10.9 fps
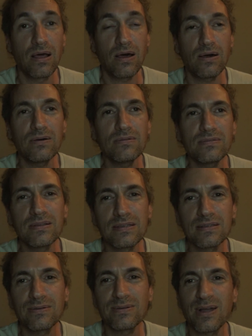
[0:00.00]
All these
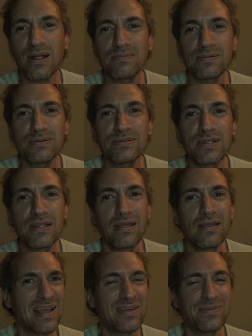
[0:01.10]
low carbers
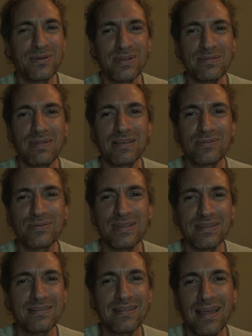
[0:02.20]
have only been doing
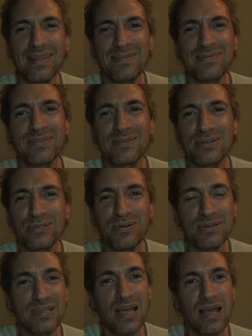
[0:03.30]
the diet for a
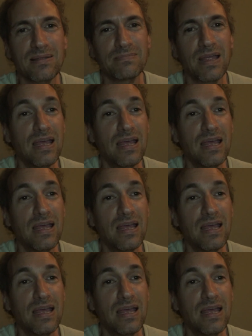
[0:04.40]
short time.